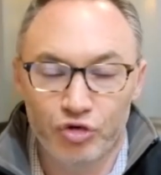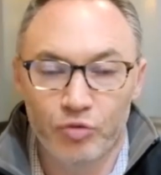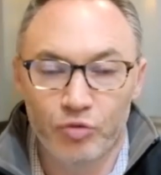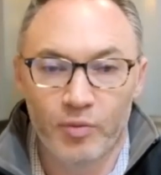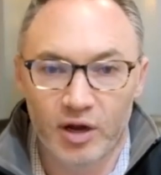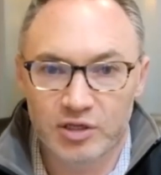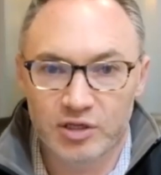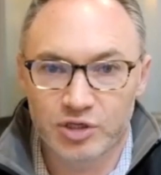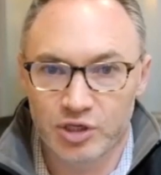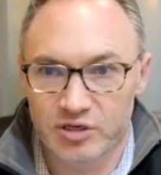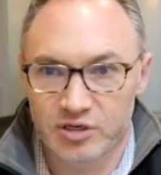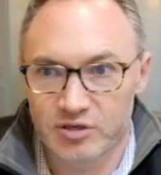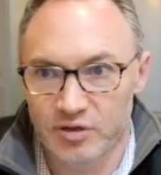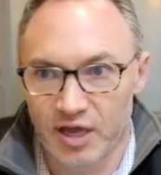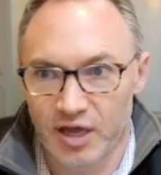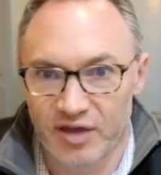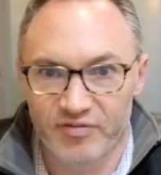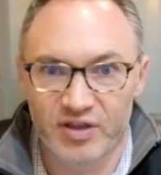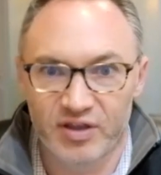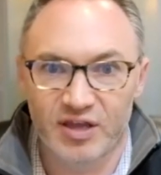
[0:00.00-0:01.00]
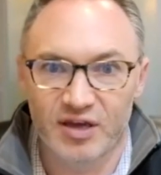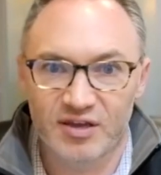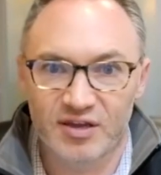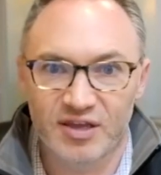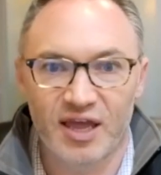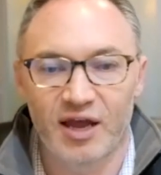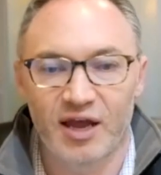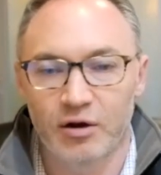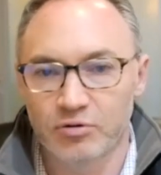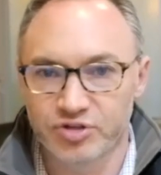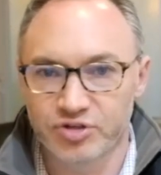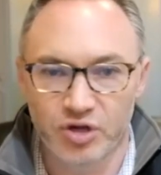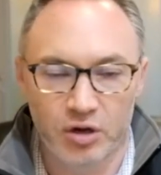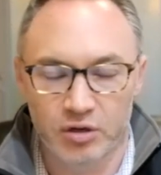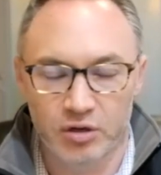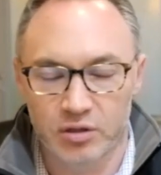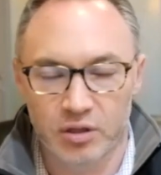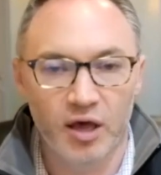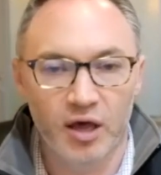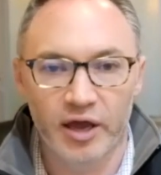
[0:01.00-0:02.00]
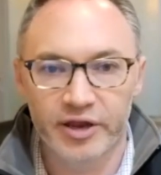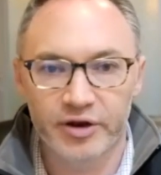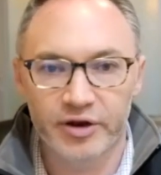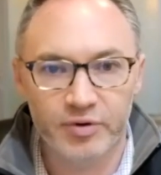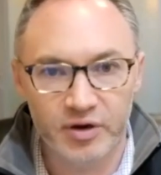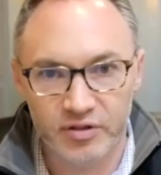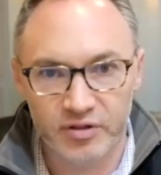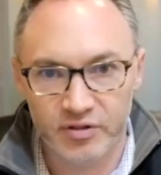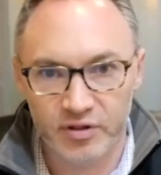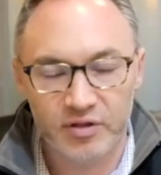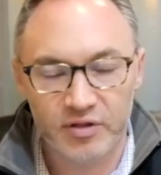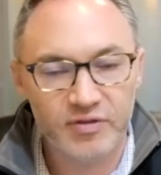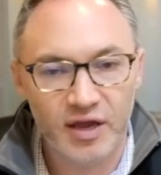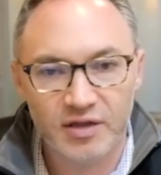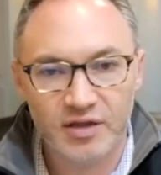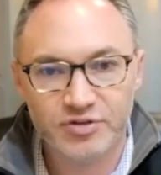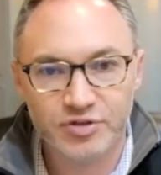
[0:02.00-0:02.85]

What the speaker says: much into having accounts online or anything like that.